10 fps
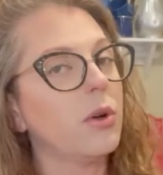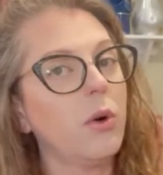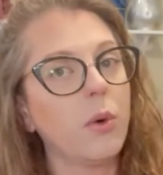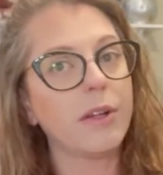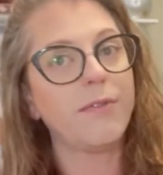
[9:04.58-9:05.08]

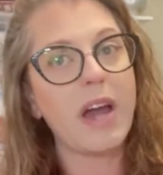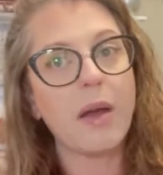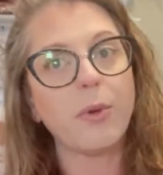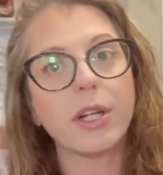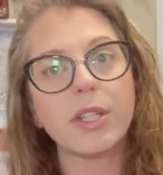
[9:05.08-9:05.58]
on
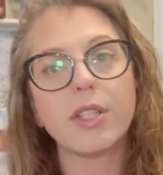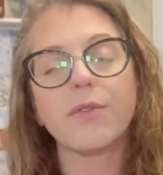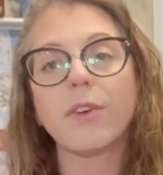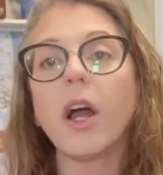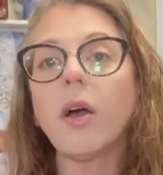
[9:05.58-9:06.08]
fabrics
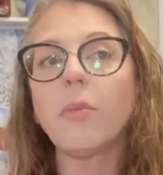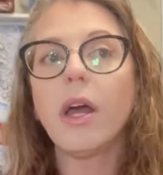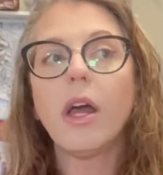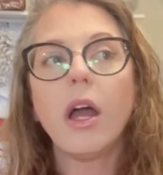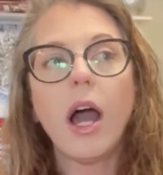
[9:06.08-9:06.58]
from
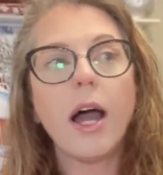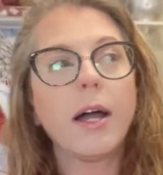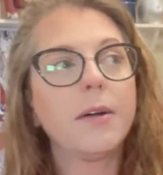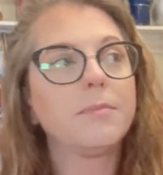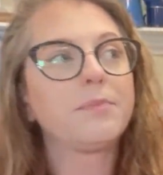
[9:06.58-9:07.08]

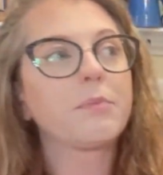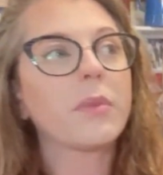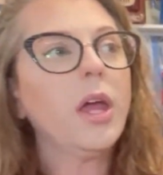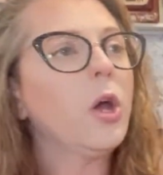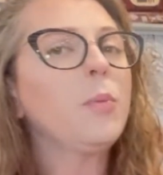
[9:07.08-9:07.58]

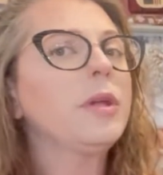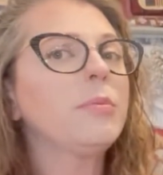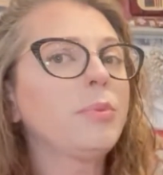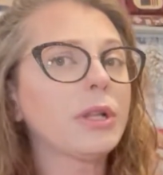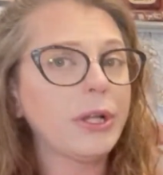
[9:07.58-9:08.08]
Hope
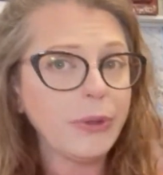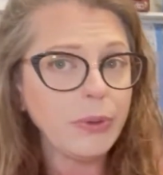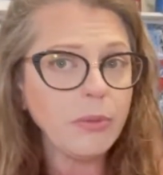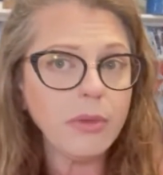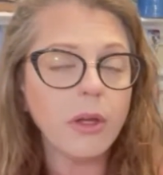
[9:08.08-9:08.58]
and
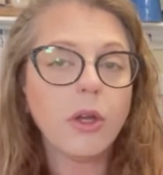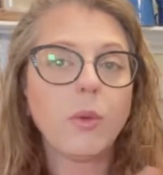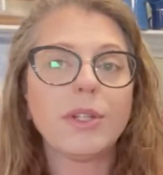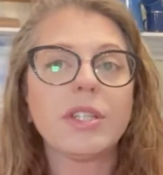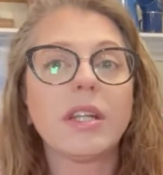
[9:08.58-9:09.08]
Bloom,
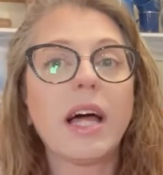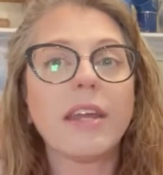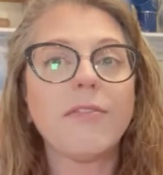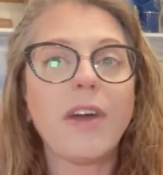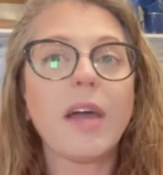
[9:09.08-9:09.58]
which is a lot
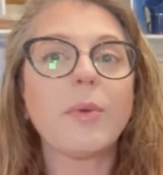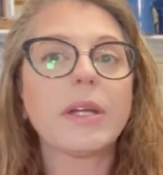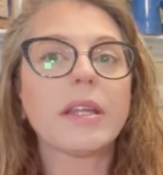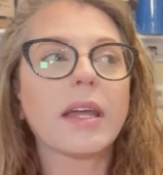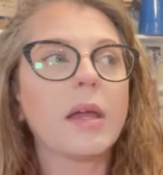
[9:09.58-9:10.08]
of
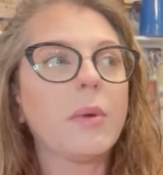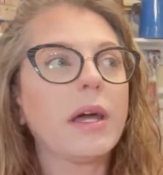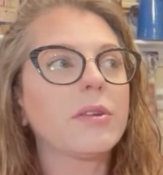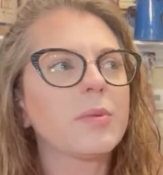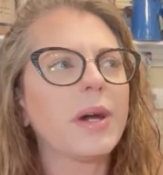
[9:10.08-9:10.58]
fabric that came
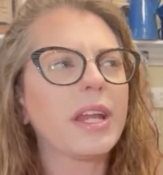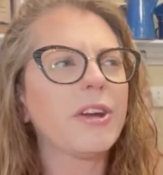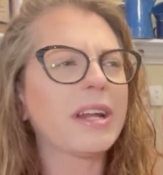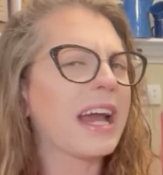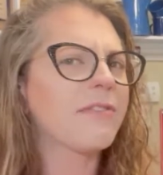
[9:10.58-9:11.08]
out about 1.5
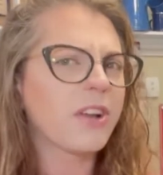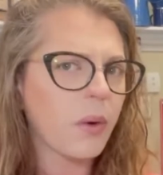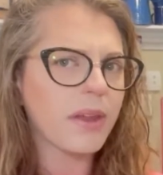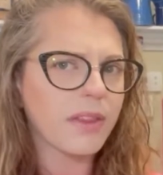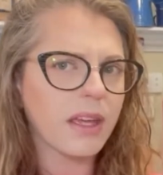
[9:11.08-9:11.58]
years
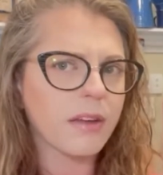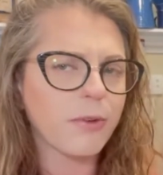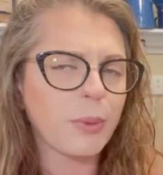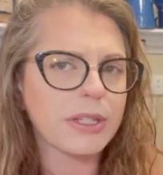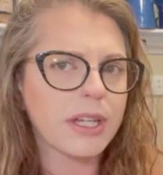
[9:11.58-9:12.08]
ago, I think,
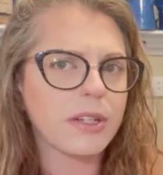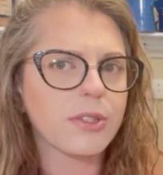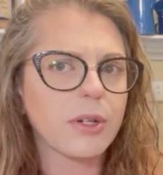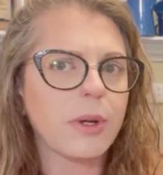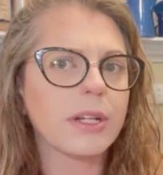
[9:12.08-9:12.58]
for breast
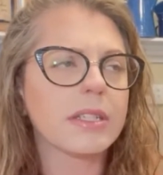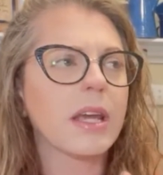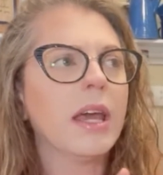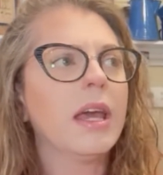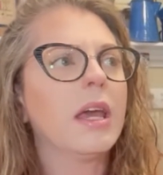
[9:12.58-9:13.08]
cancer awareness.
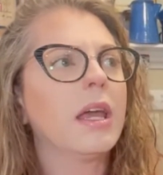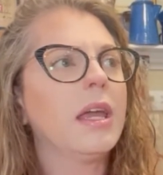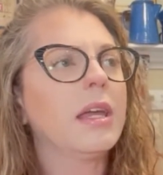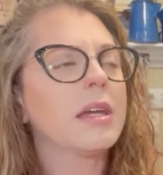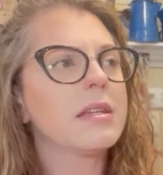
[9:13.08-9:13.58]

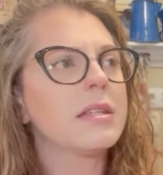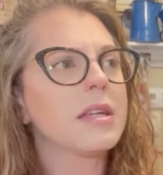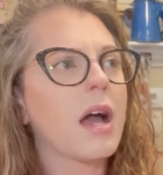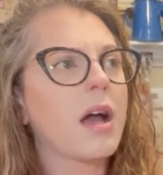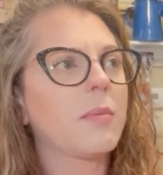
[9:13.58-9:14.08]
And
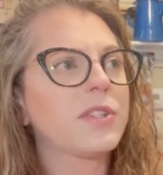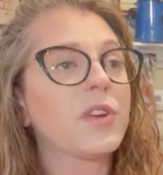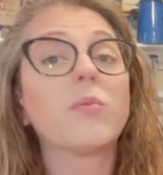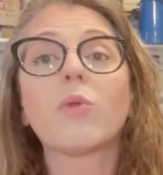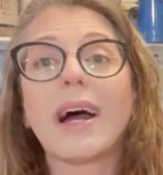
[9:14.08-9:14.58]
it's
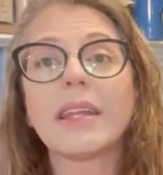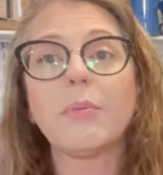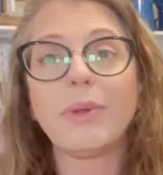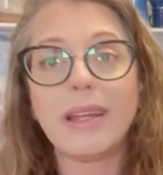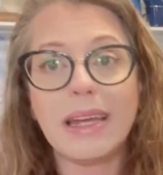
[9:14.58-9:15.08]
from Riley
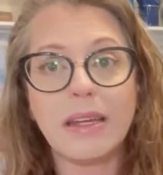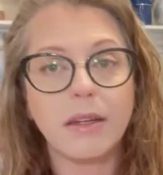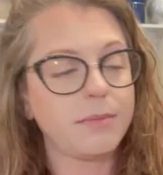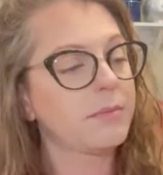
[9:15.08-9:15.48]
Blake.